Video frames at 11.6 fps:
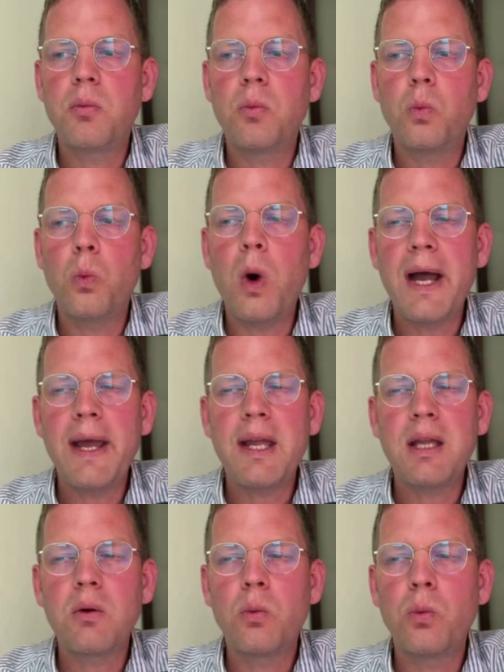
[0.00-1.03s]

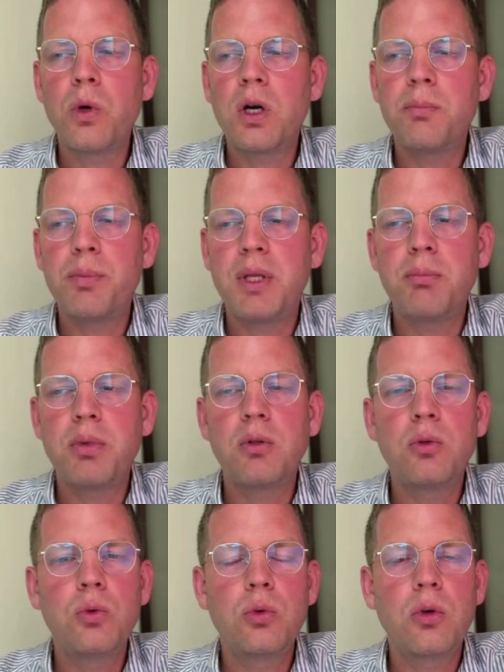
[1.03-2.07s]
Why were people
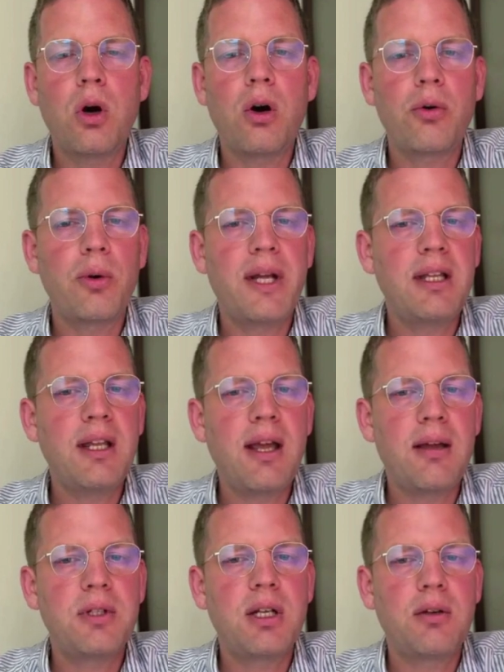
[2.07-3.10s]
who already
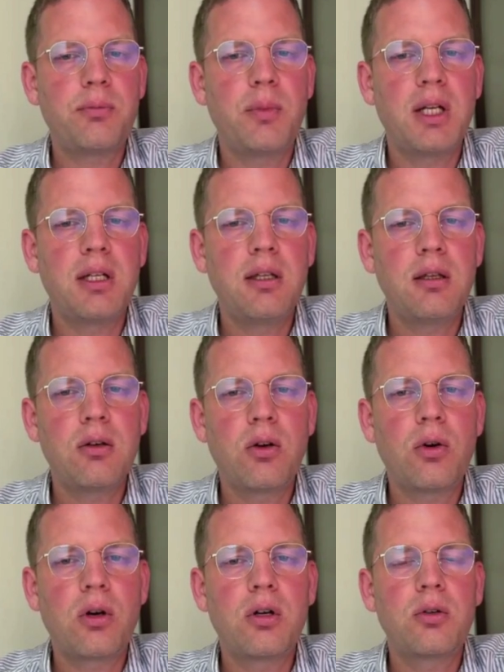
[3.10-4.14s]
have enough money,
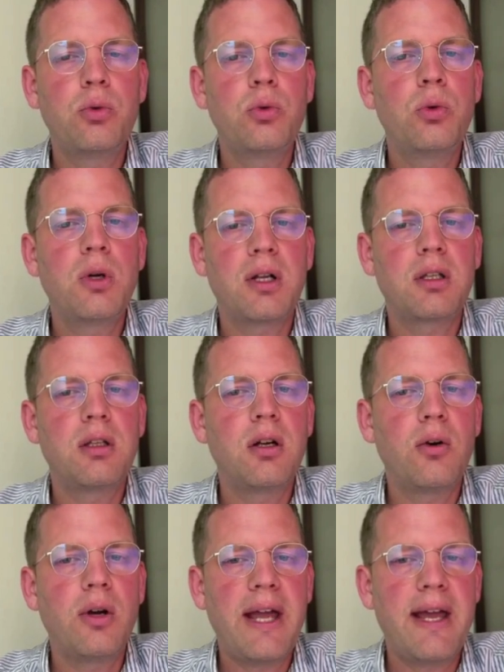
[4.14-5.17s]
or who, you
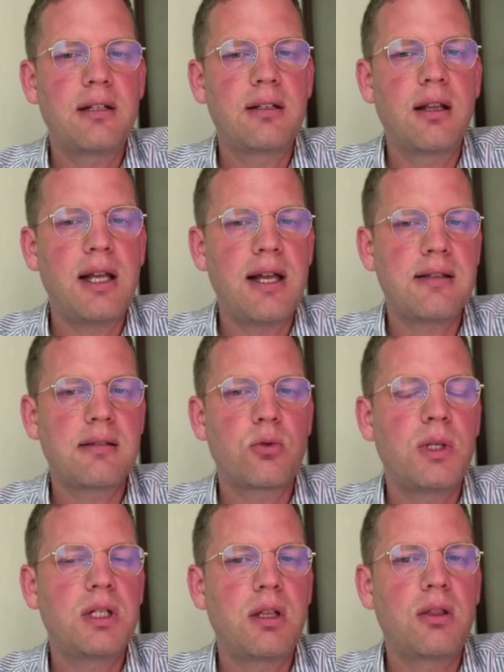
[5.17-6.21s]
know, had the last
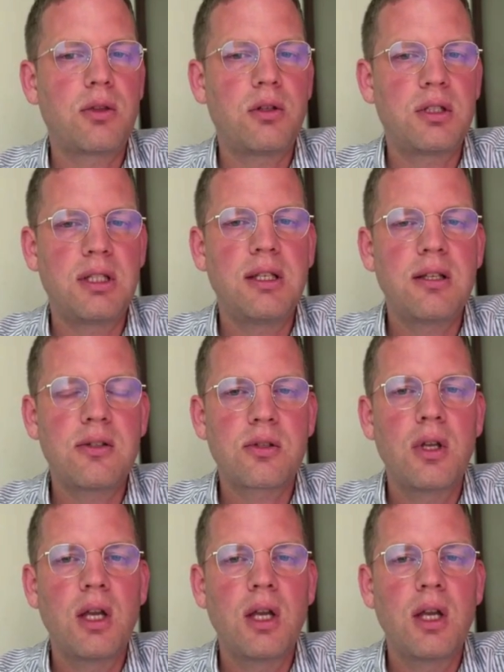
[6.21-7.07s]
20, 30 years